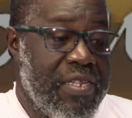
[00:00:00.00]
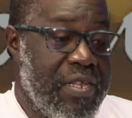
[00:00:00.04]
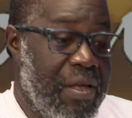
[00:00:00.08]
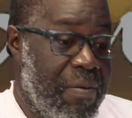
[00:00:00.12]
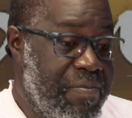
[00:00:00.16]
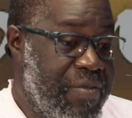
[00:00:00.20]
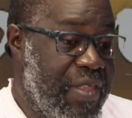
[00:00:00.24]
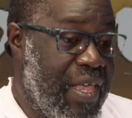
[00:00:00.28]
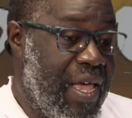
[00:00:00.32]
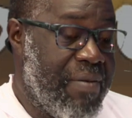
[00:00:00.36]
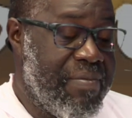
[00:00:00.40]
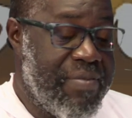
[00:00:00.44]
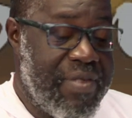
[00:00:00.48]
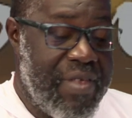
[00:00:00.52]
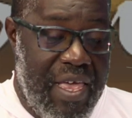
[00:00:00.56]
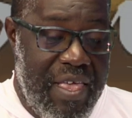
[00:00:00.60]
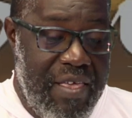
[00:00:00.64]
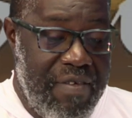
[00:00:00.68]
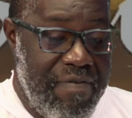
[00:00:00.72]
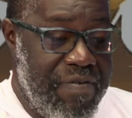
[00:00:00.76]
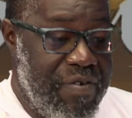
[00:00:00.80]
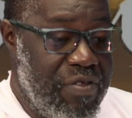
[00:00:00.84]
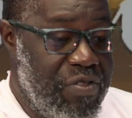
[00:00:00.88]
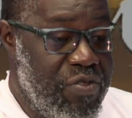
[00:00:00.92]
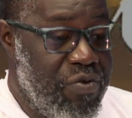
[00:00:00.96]
sometimes I
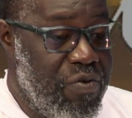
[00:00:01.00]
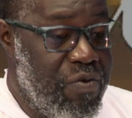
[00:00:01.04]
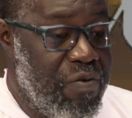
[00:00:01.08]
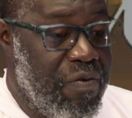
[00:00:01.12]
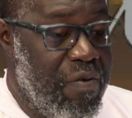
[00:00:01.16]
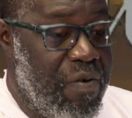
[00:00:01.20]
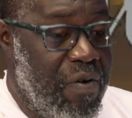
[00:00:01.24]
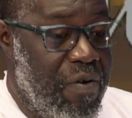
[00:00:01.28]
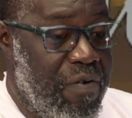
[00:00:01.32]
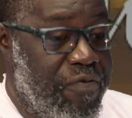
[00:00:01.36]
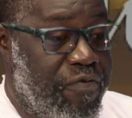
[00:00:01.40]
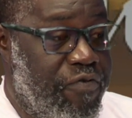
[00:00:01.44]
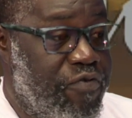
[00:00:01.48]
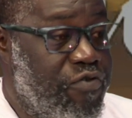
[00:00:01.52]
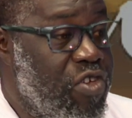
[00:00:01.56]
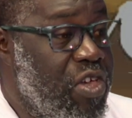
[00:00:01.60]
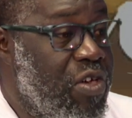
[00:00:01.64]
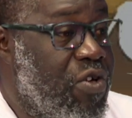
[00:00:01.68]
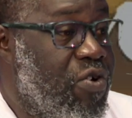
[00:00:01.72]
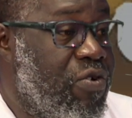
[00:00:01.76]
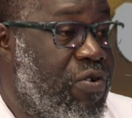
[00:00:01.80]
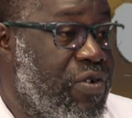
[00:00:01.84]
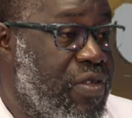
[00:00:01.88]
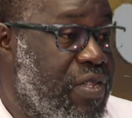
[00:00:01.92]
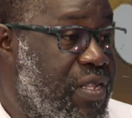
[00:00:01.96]
even do free
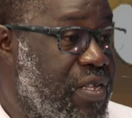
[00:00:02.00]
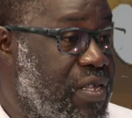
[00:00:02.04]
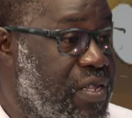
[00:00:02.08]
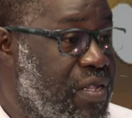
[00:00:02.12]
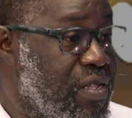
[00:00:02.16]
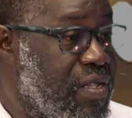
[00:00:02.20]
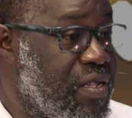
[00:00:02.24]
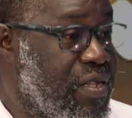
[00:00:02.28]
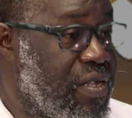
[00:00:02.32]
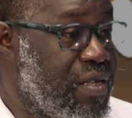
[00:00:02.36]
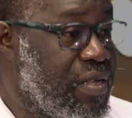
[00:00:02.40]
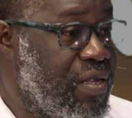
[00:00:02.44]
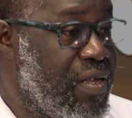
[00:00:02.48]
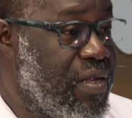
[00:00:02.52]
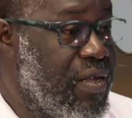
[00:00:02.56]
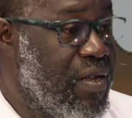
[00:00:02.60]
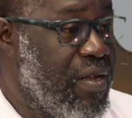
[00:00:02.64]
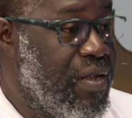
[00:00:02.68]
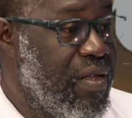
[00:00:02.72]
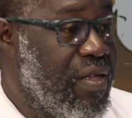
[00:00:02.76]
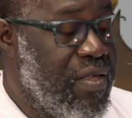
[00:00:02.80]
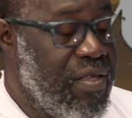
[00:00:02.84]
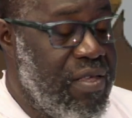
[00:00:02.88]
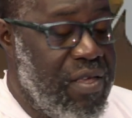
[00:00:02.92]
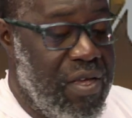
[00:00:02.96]
courses.
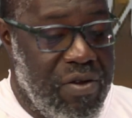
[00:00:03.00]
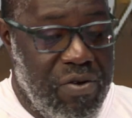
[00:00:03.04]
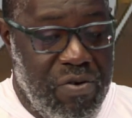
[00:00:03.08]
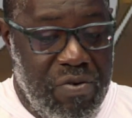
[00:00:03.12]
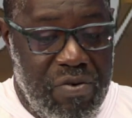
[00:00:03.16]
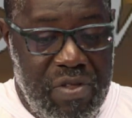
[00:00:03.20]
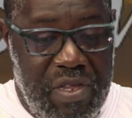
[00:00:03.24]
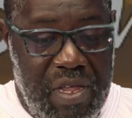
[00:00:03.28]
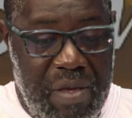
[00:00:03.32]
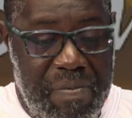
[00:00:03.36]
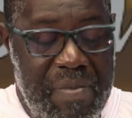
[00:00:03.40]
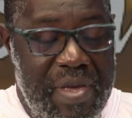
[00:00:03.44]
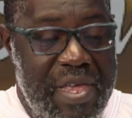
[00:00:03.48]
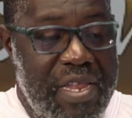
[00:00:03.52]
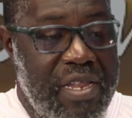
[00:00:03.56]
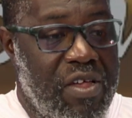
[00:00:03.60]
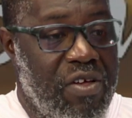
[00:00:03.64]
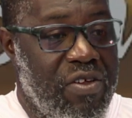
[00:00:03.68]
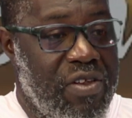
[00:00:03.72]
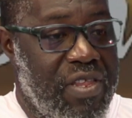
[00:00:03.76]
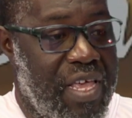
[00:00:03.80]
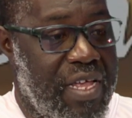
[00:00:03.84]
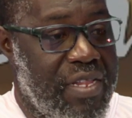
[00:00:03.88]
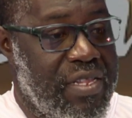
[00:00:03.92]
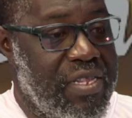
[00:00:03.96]
They may
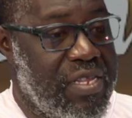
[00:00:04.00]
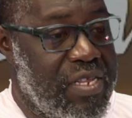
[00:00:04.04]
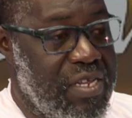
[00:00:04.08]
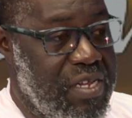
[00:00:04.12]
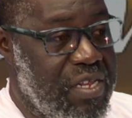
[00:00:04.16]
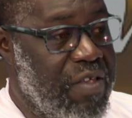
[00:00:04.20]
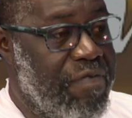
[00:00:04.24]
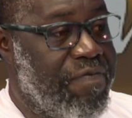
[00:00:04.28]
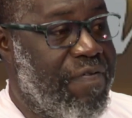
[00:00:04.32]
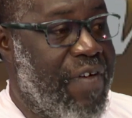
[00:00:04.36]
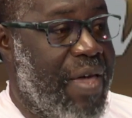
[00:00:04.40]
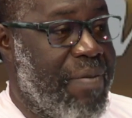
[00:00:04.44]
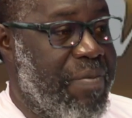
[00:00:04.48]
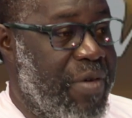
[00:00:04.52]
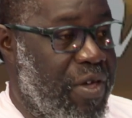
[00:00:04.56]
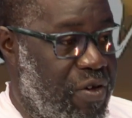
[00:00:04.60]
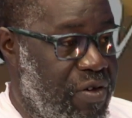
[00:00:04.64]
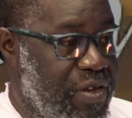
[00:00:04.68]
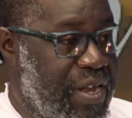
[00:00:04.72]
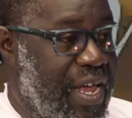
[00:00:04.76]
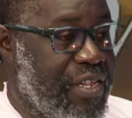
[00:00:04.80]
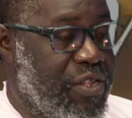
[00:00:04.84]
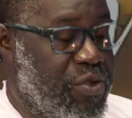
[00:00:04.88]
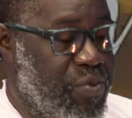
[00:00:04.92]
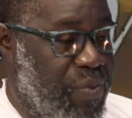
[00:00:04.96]
not get certified
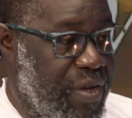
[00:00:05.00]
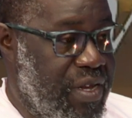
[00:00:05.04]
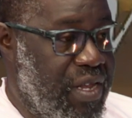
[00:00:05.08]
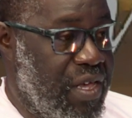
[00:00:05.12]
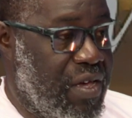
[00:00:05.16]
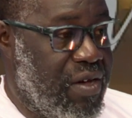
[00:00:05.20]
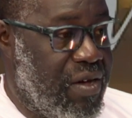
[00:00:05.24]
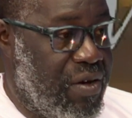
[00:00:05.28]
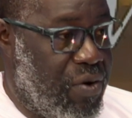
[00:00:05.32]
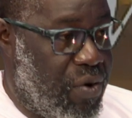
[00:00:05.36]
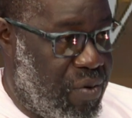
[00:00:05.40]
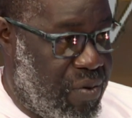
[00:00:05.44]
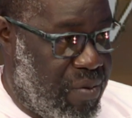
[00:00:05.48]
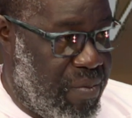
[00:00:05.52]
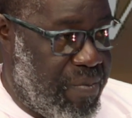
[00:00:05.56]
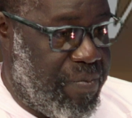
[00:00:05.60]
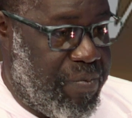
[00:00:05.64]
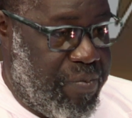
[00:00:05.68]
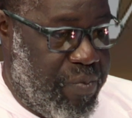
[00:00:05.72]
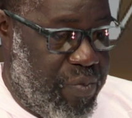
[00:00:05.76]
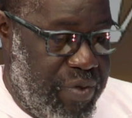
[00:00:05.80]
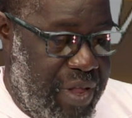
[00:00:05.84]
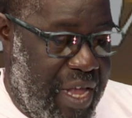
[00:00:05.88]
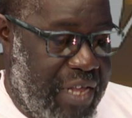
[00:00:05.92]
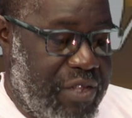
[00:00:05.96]
because that's what they
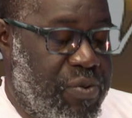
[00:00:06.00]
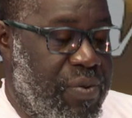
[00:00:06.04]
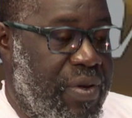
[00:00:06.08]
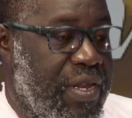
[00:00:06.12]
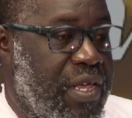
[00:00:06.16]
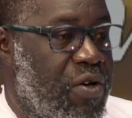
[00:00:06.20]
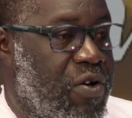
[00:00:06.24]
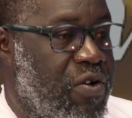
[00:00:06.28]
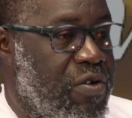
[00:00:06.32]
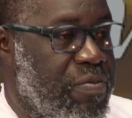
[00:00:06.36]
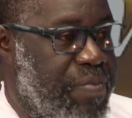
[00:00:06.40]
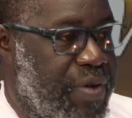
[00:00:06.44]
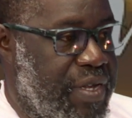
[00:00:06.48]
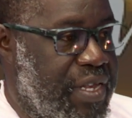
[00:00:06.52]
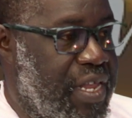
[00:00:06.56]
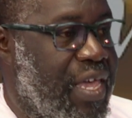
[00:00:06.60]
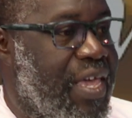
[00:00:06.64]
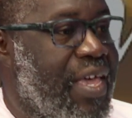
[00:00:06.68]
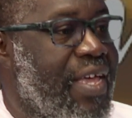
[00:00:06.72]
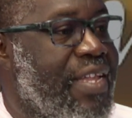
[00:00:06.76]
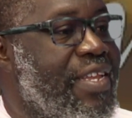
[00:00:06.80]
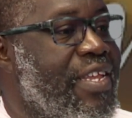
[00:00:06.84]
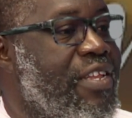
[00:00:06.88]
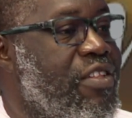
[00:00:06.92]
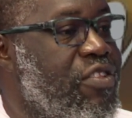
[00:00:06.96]
call, but they
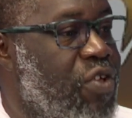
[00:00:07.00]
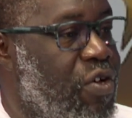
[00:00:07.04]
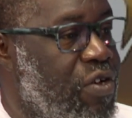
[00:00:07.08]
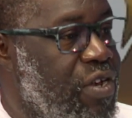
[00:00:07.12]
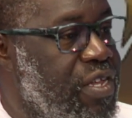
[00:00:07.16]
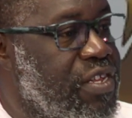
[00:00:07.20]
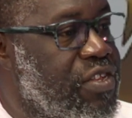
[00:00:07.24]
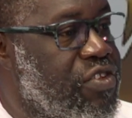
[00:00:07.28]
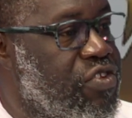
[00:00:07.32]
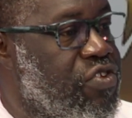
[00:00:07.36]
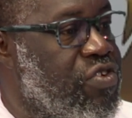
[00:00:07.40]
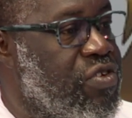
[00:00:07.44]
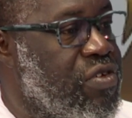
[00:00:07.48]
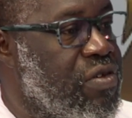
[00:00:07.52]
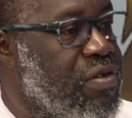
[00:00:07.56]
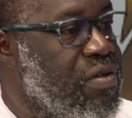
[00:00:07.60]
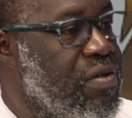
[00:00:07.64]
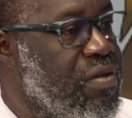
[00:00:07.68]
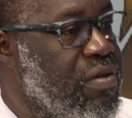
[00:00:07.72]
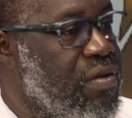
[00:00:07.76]
get the knowledge.